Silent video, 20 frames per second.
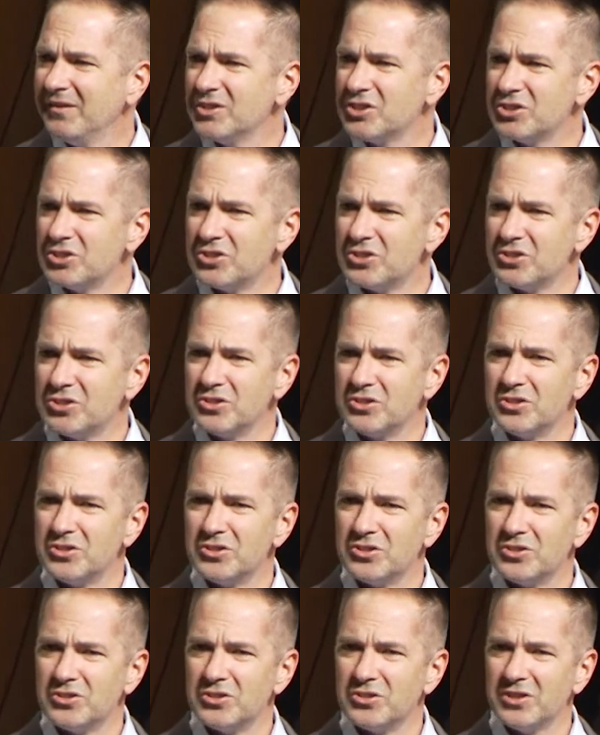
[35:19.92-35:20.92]

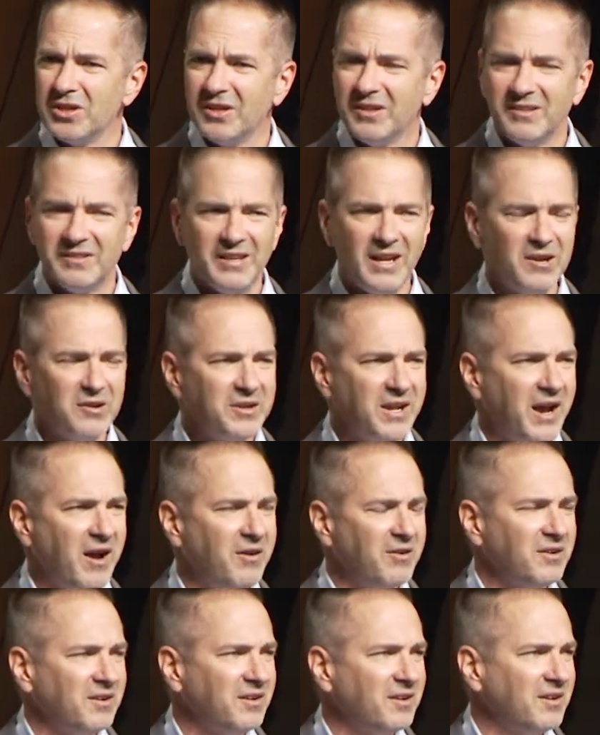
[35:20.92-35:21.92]
Shh, settle
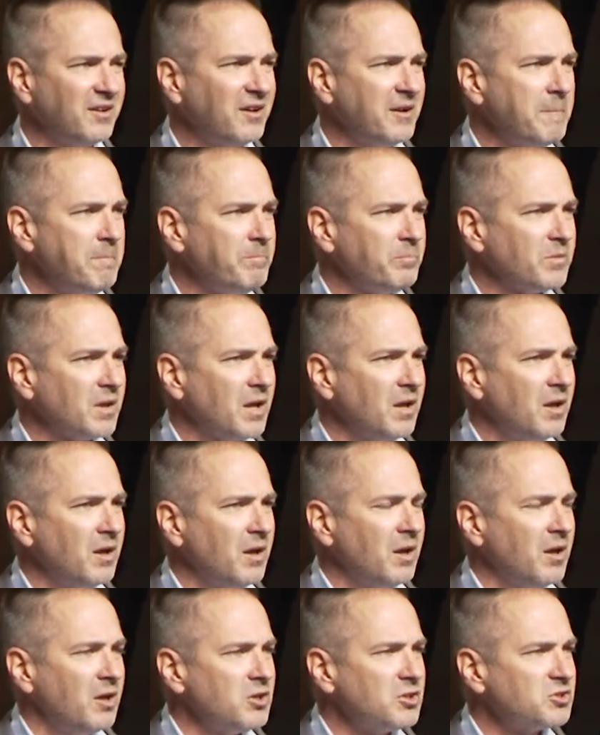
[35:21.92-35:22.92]
down.
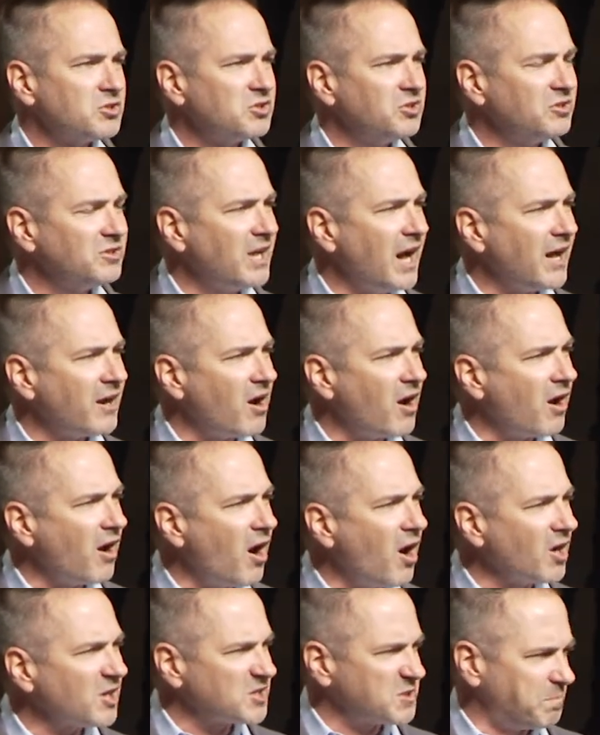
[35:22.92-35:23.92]
Should not our
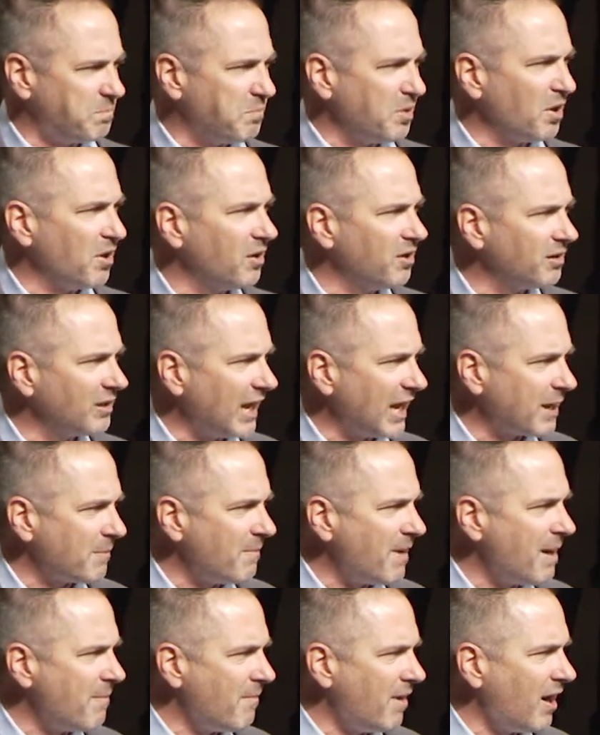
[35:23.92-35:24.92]
hearts burn like
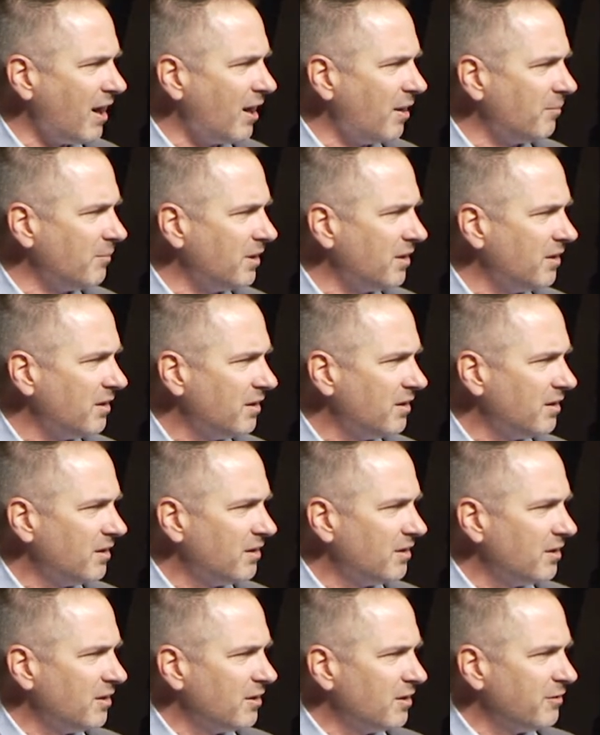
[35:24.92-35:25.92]
my mom
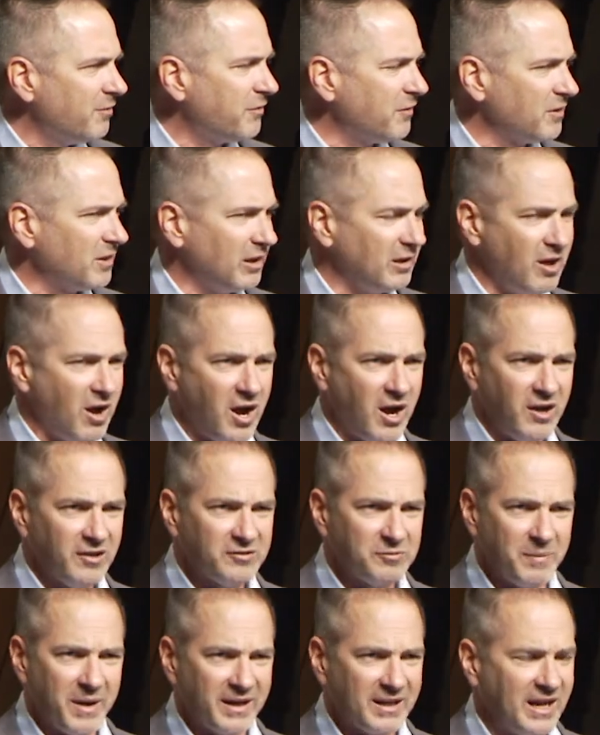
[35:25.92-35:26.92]
for the
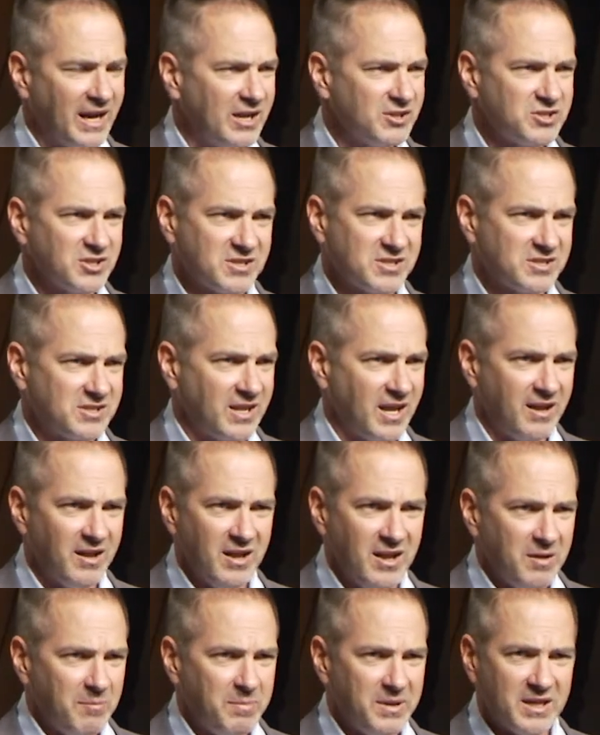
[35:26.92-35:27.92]
lost? Man, can I just say,
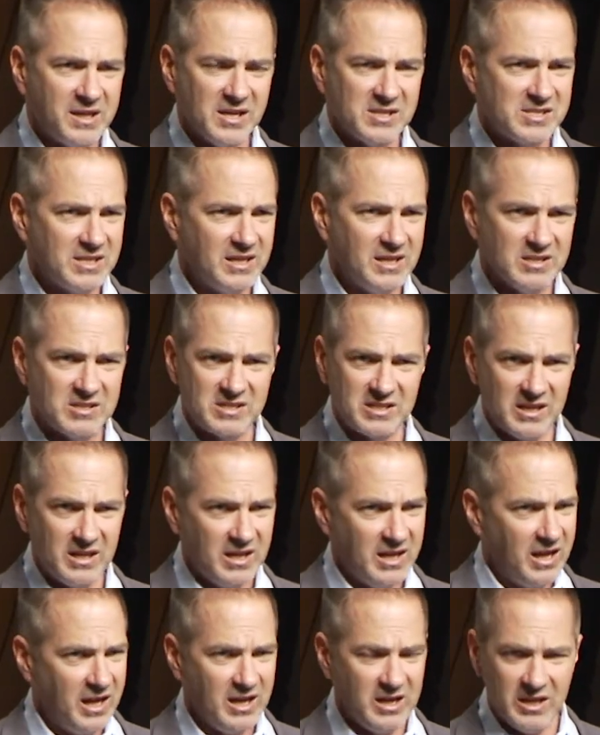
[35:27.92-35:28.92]
because it is,
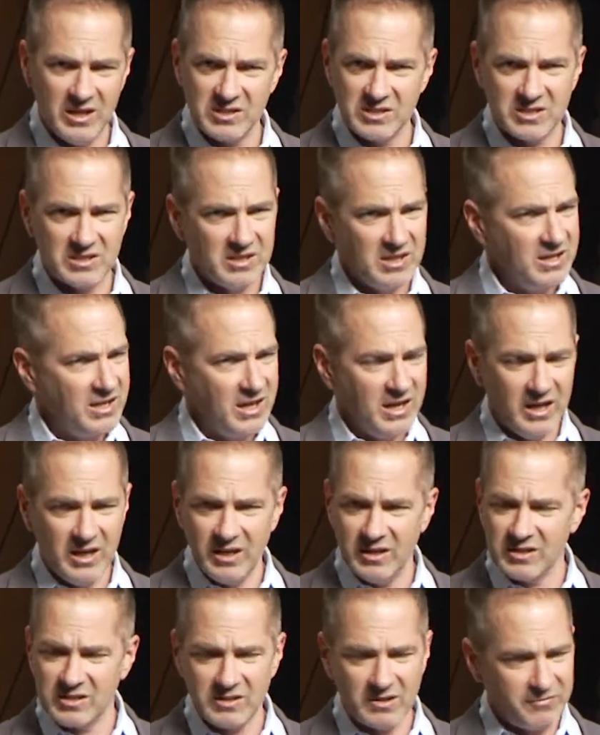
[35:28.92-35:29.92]
it is it
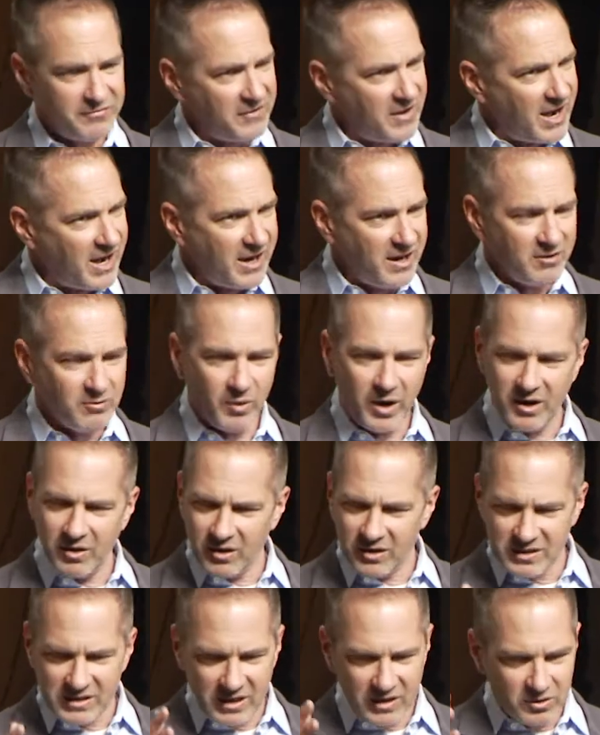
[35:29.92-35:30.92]
is a fire. Why
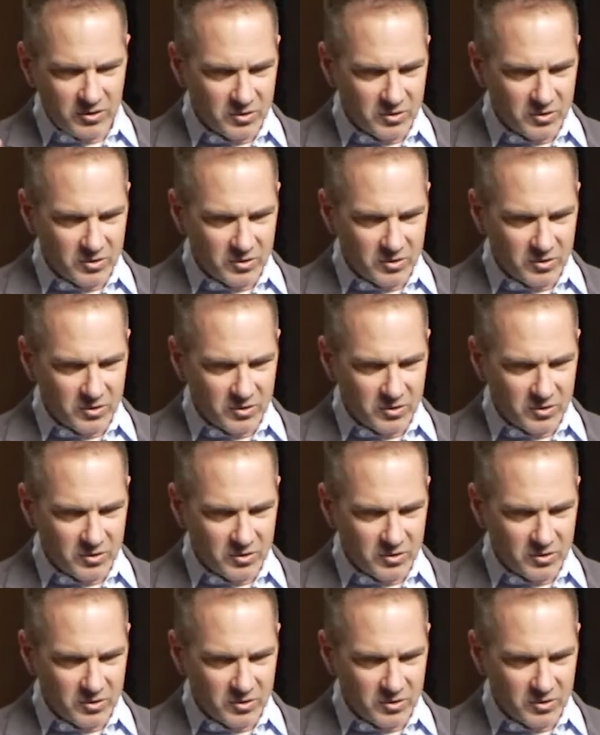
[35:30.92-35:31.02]
is it?